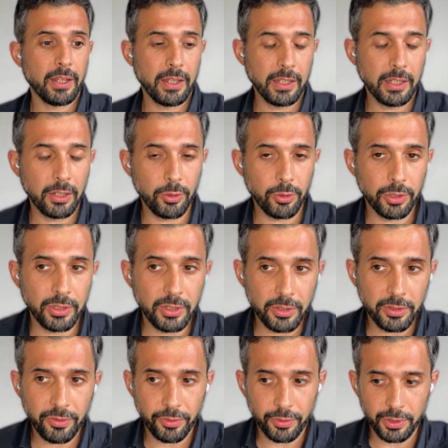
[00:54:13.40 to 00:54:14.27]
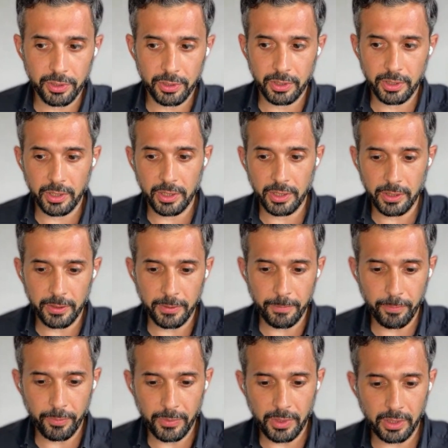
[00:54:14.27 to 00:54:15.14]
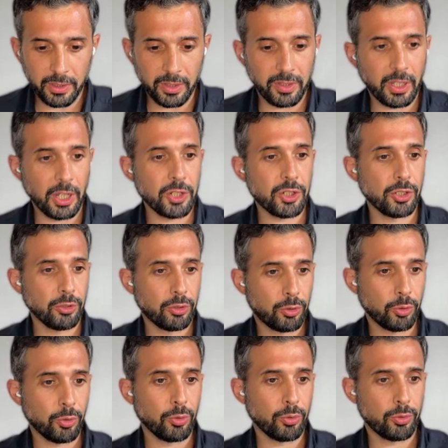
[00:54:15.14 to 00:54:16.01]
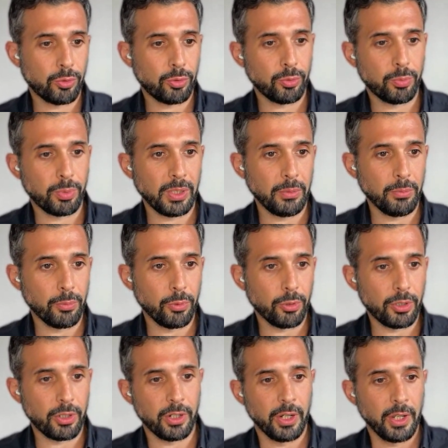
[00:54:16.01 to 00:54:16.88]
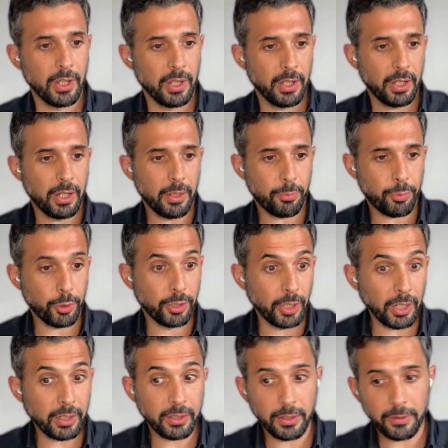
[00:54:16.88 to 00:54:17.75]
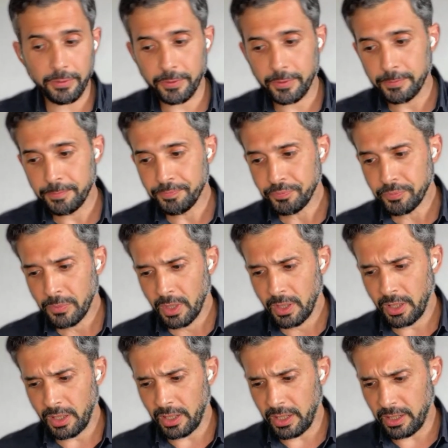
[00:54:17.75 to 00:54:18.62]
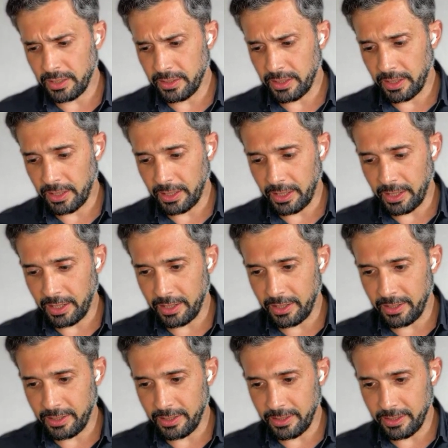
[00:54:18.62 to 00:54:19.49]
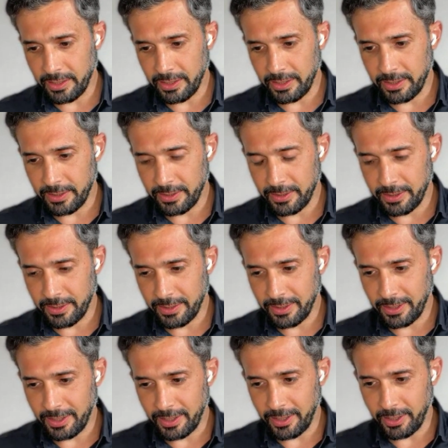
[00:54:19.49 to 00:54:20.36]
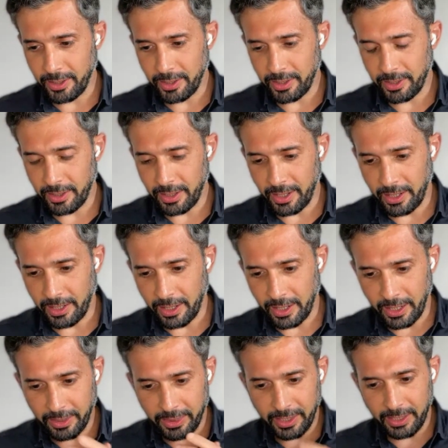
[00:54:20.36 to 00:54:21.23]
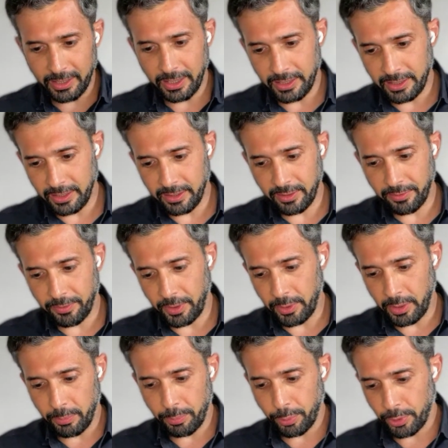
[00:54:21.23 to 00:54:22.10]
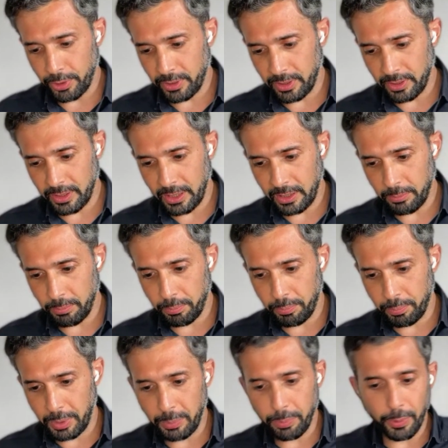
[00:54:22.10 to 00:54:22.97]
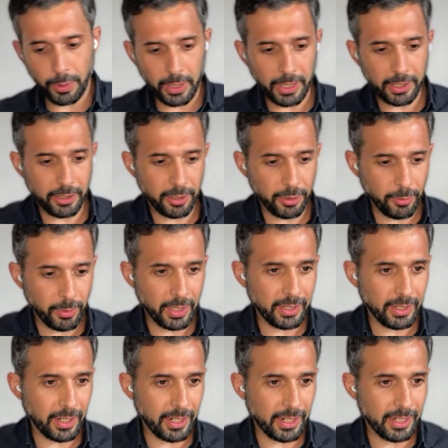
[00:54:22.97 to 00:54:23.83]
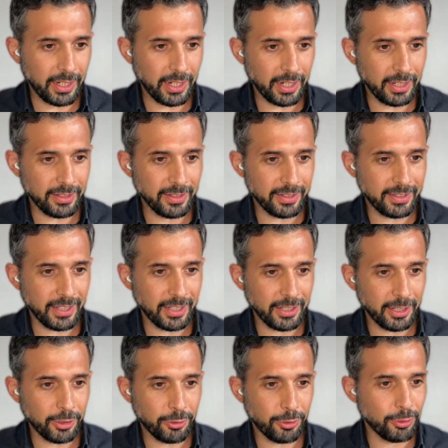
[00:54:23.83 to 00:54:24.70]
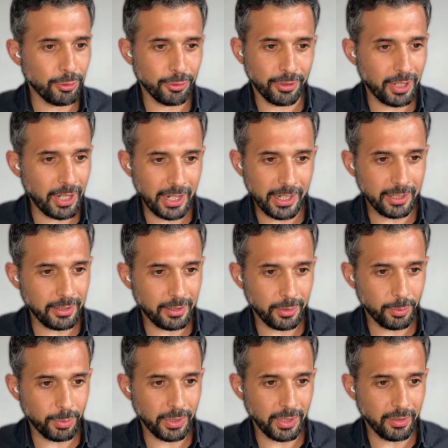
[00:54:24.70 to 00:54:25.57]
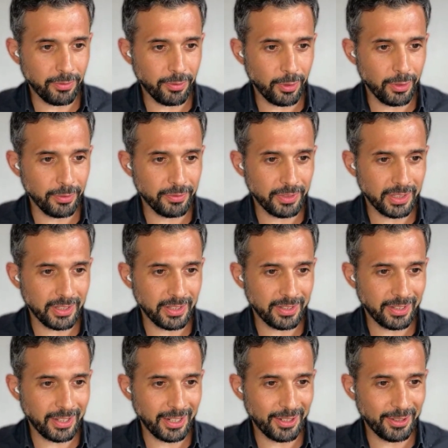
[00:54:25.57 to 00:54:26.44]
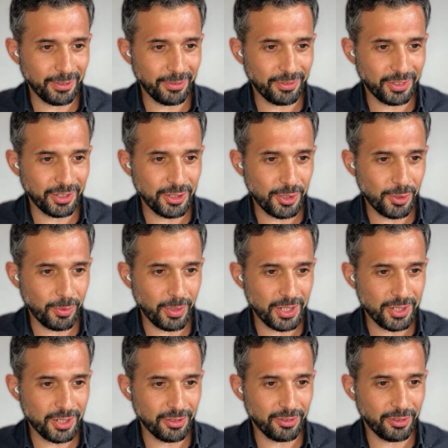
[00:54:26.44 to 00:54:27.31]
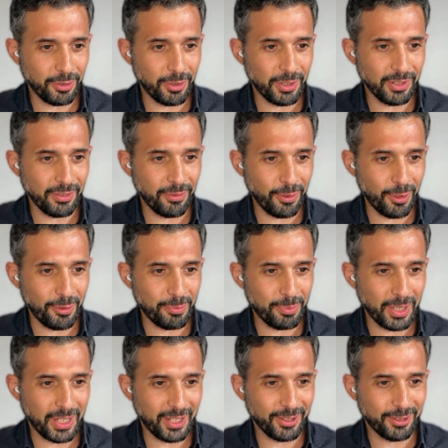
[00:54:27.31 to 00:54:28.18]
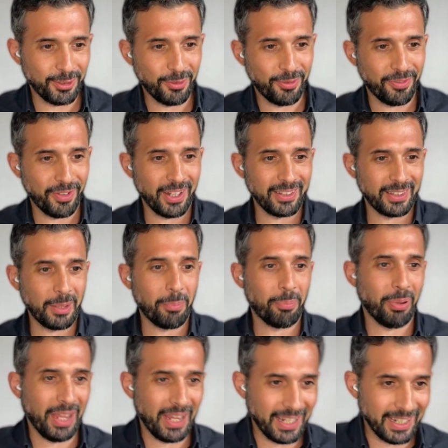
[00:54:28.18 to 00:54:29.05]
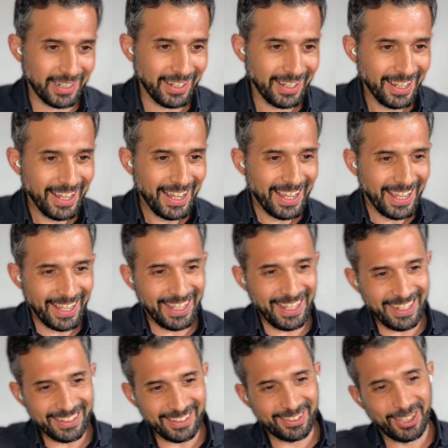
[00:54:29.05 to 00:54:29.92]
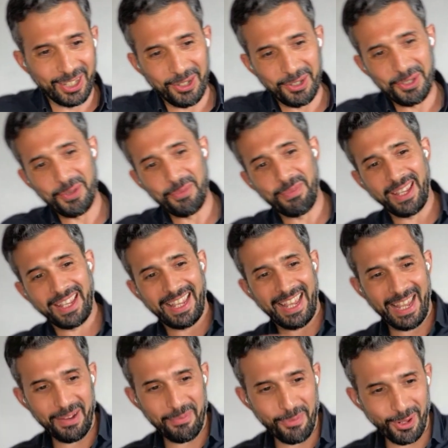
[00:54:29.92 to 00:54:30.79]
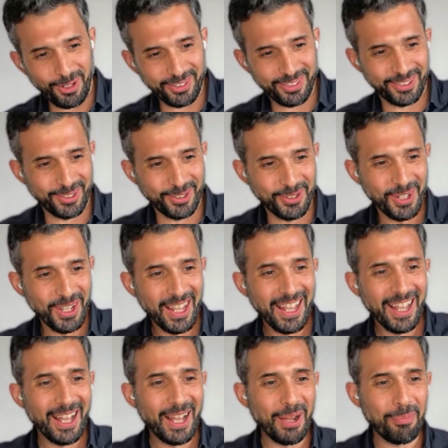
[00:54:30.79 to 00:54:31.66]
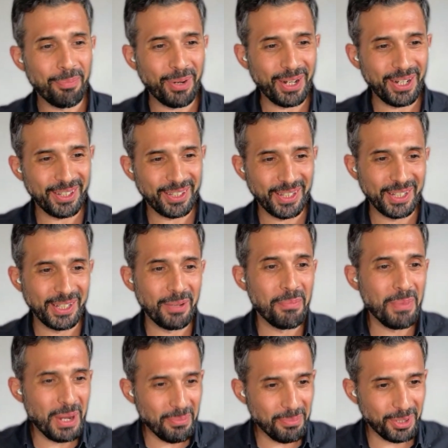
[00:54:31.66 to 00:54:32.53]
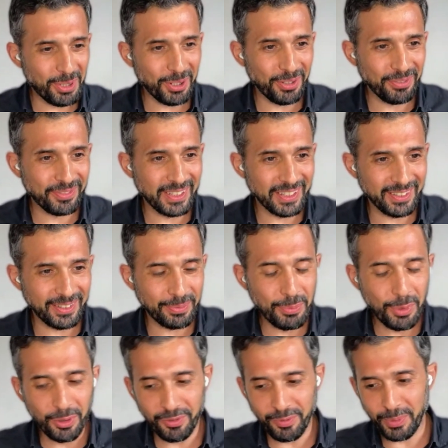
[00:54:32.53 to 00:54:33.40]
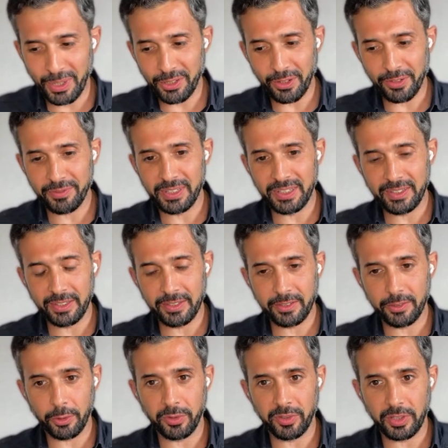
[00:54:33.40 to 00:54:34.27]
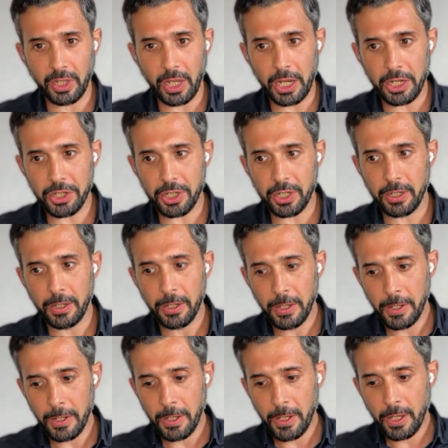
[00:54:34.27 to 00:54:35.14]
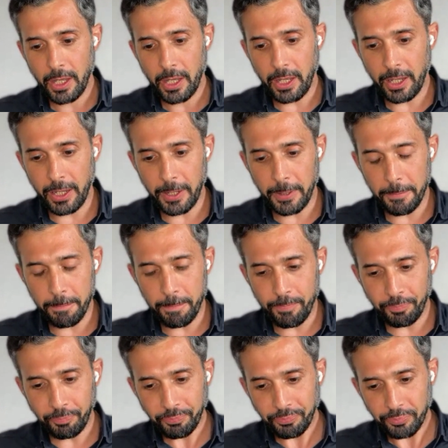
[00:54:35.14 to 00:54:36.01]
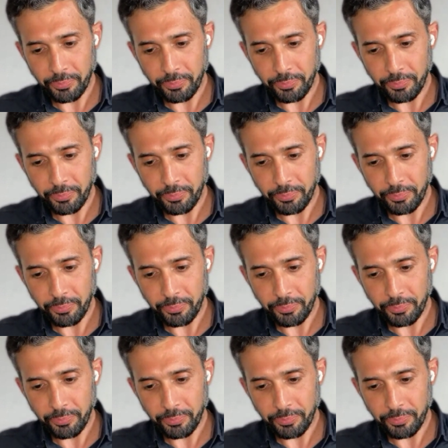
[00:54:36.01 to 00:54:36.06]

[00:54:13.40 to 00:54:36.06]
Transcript: in order for the discussion to be more productive. And I think that it's very important that people like you, and I understand that you don't like to be involved in this kind of situations. You're involved because you felt the pain, and so you became also a part and a member of this movement, of this association. Um,